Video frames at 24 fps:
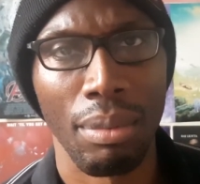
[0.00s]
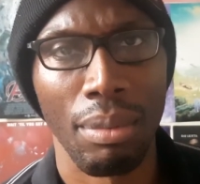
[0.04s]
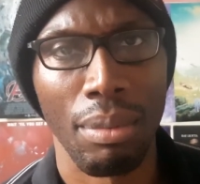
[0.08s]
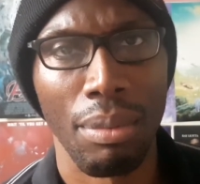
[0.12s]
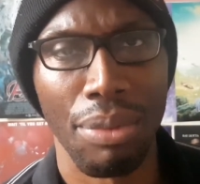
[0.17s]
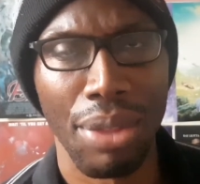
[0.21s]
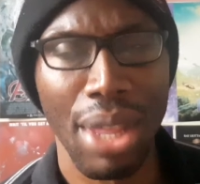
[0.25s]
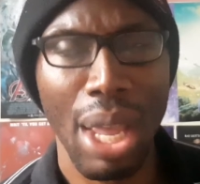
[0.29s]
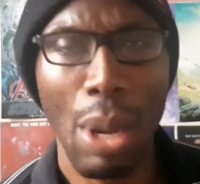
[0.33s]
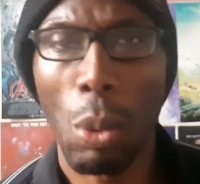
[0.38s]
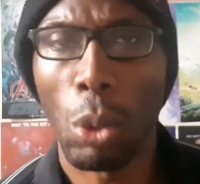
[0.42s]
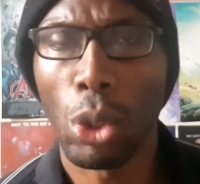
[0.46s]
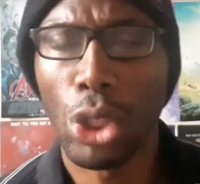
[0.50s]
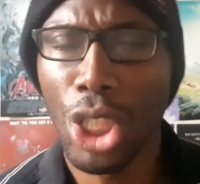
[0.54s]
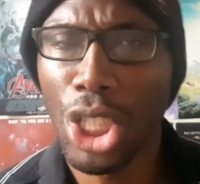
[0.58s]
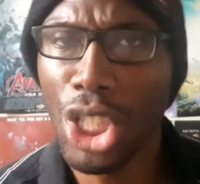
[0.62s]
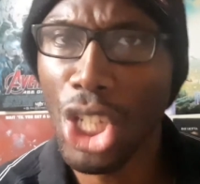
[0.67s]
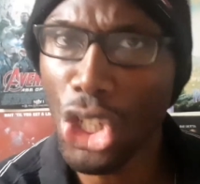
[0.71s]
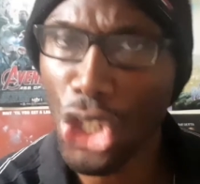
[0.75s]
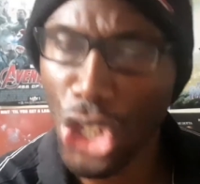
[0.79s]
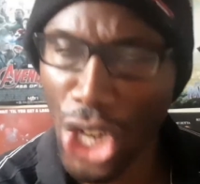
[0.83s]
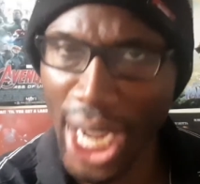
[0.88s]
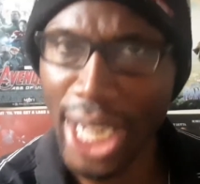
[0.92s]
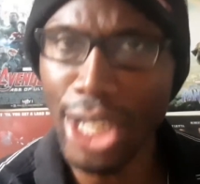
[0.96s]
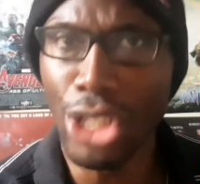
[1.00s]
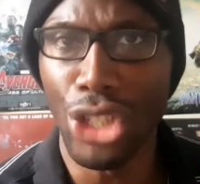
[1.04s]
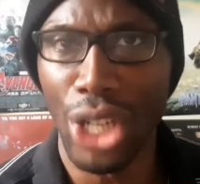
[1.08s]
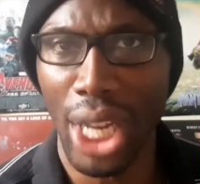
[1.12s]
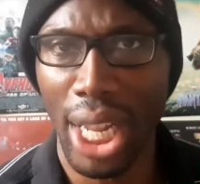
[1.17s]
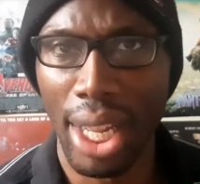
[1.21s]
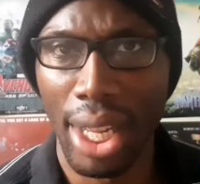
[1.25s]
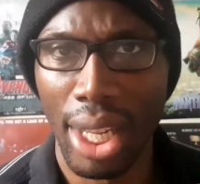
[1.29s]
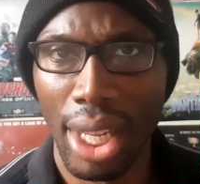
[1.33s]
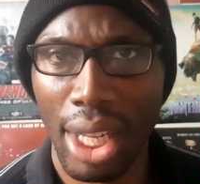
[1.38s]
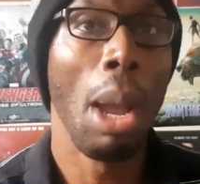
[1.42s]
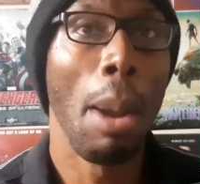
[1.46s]
They wanted to change it.
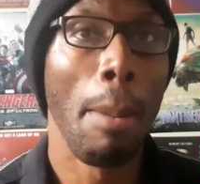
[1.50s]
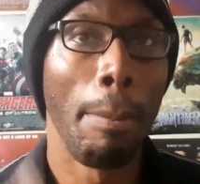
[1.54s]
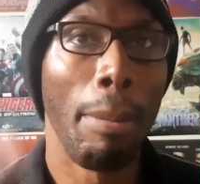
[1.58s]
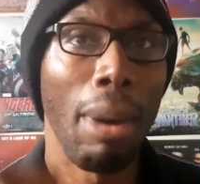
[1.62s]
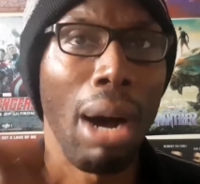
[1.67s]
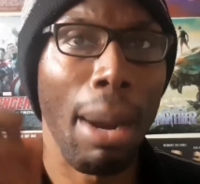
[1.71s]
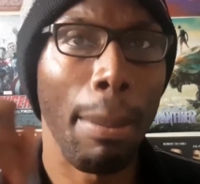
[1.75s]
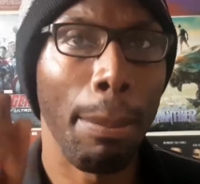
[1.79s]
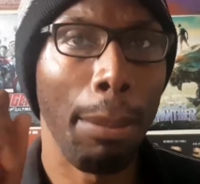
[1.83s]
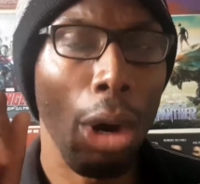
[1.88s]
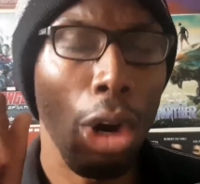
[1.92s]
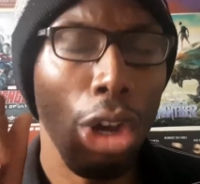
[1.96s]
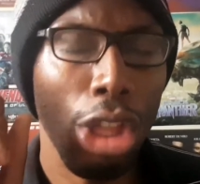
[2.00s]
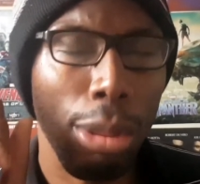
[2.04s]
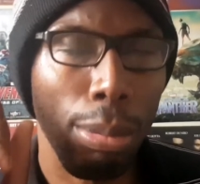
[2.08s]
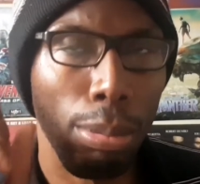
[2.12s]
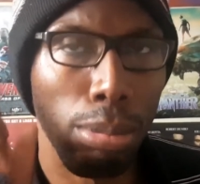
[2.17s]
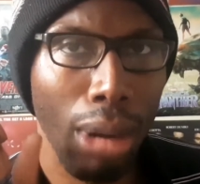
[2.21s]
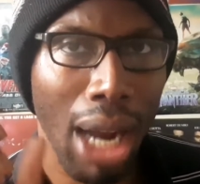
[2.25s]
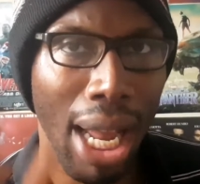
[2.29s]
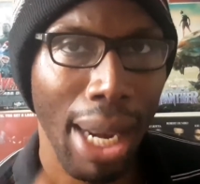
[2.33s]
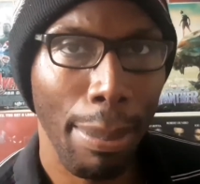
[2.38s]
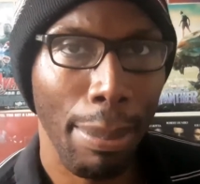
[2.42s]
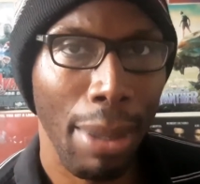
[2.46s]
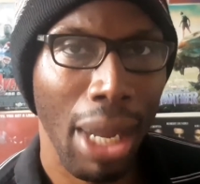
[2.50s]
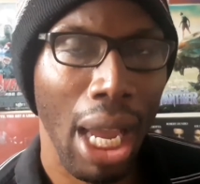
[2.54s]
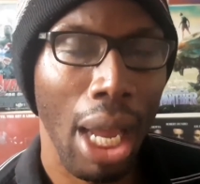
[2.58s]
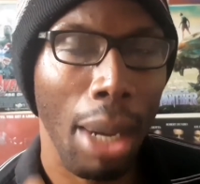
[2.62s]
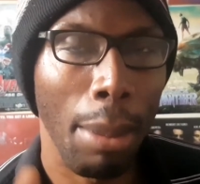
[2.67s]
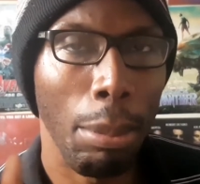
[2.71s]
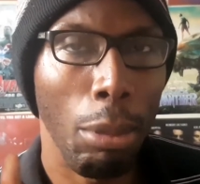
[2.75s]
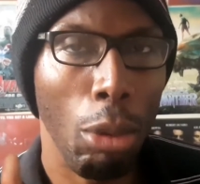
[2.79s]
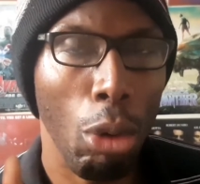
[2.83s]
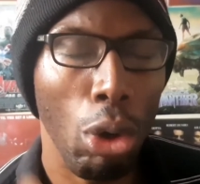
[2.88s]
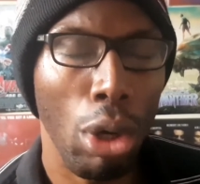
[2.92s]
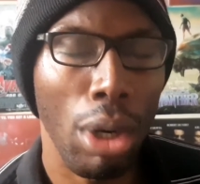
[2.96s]
But both Brad Pitt and
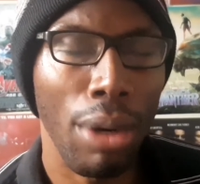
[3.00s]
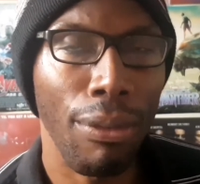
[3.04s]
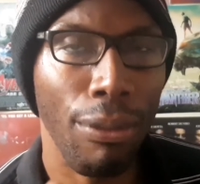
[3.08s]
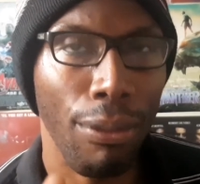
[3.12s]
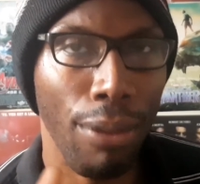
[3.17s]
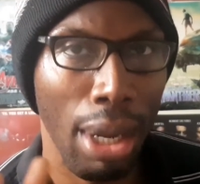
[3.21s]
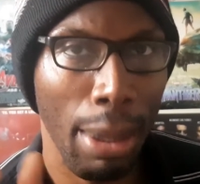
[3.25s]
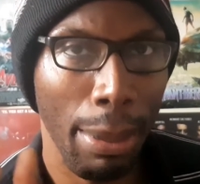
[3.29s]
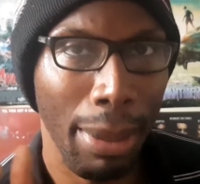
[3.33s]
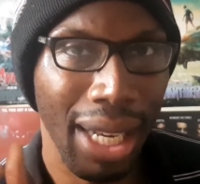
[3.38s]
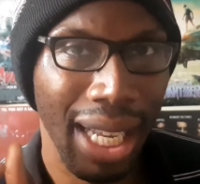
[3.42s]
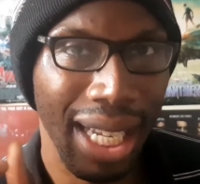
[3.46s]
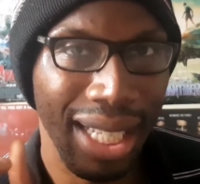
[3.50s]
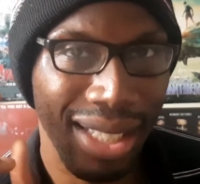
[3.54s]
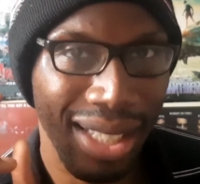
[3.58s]
Morgan Freeman had